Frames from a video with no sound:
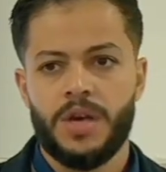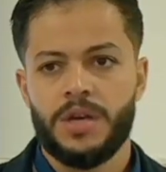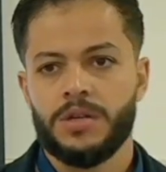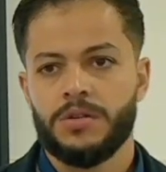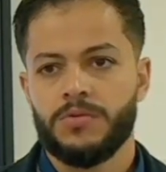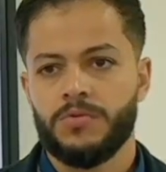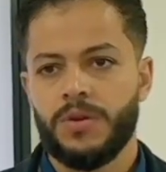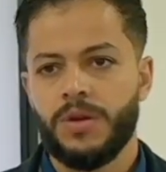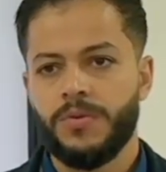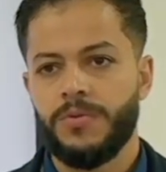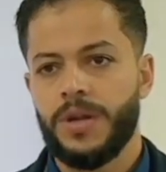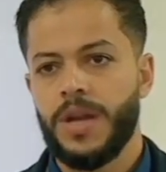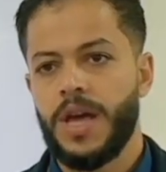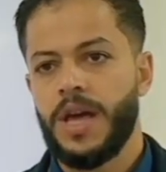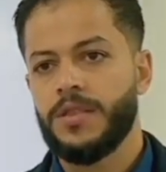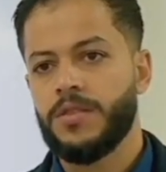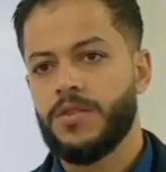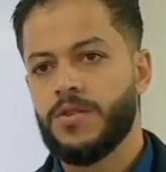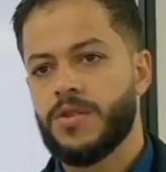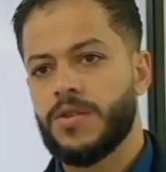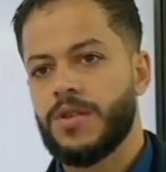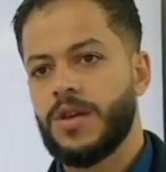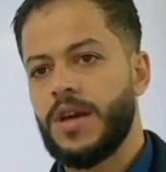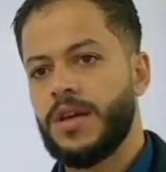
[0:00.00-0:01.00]
We will
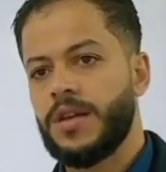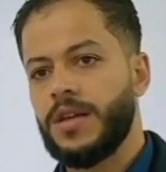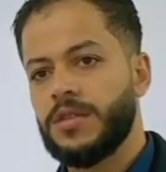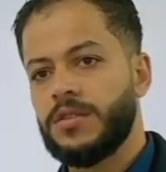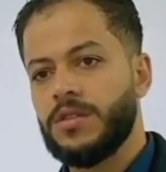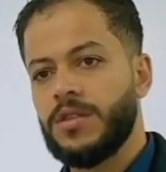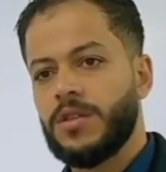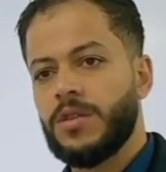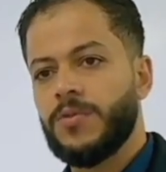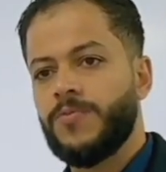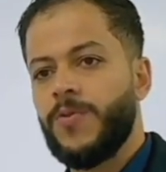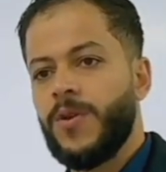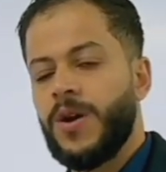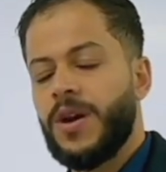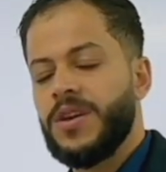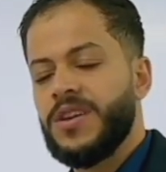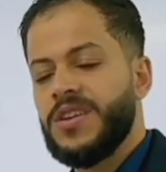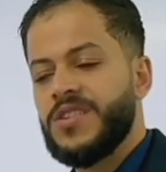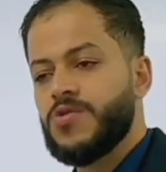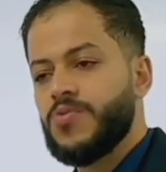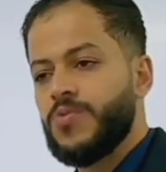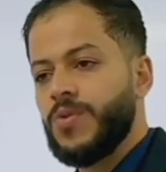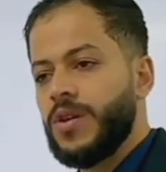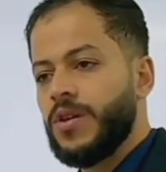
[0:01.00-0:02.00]
understand, identify
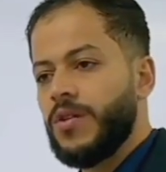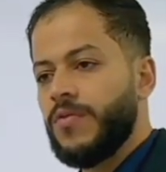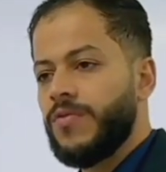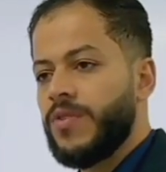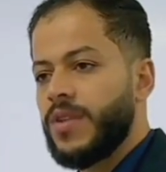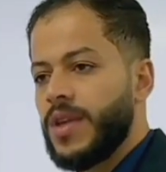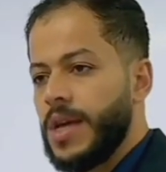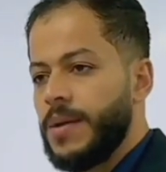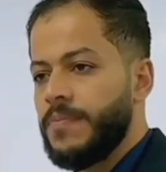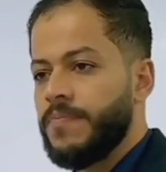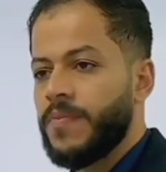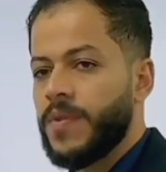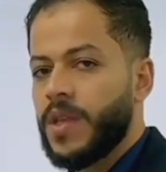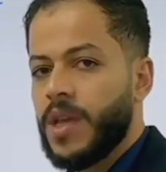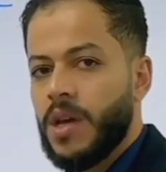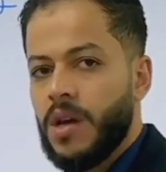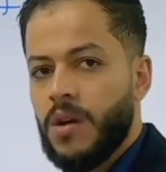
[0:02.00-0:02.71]
each one of them,